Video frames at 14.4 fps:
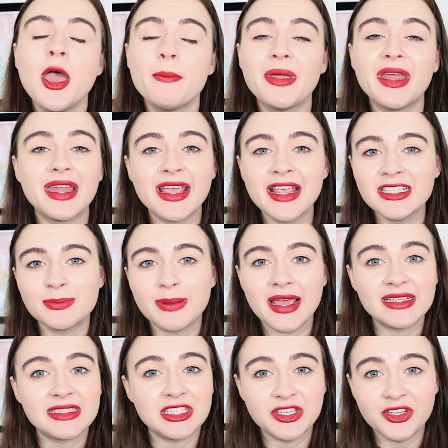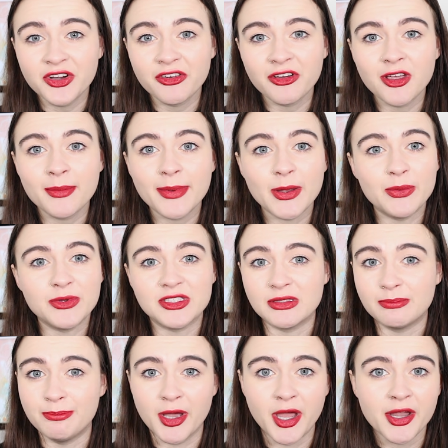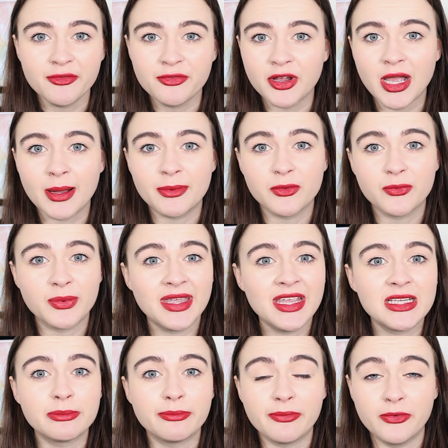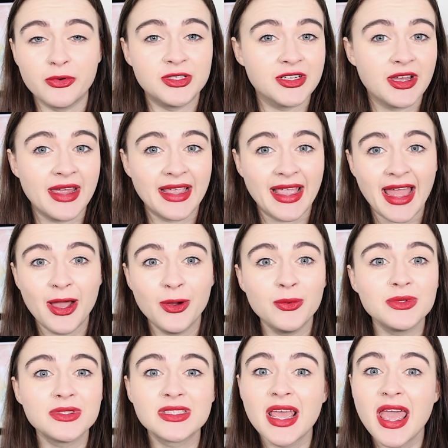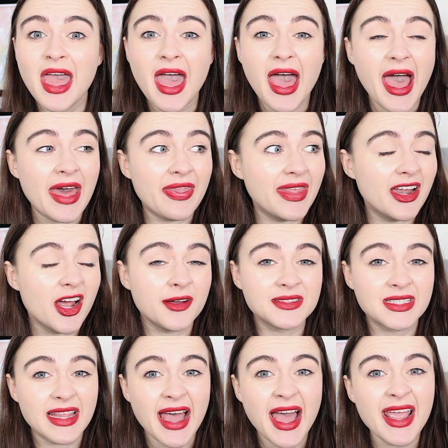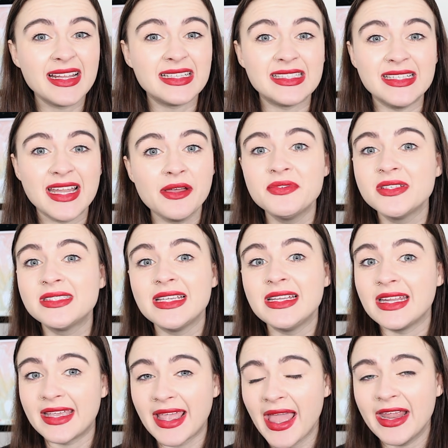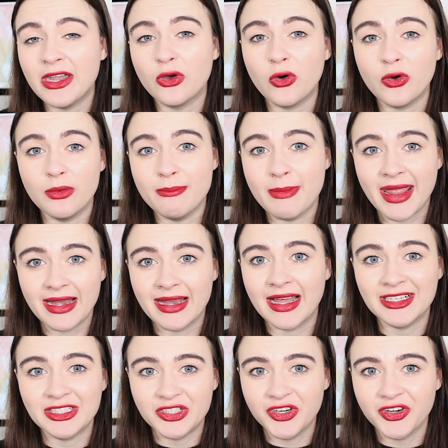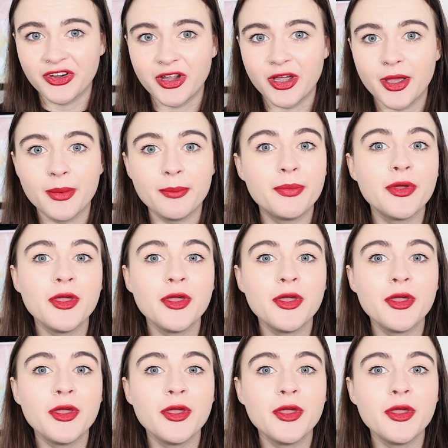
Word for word: But in each place in Europe, it would just burn for a couple of weeks before dying out, and then after that, it's never seen again on mainland Europe.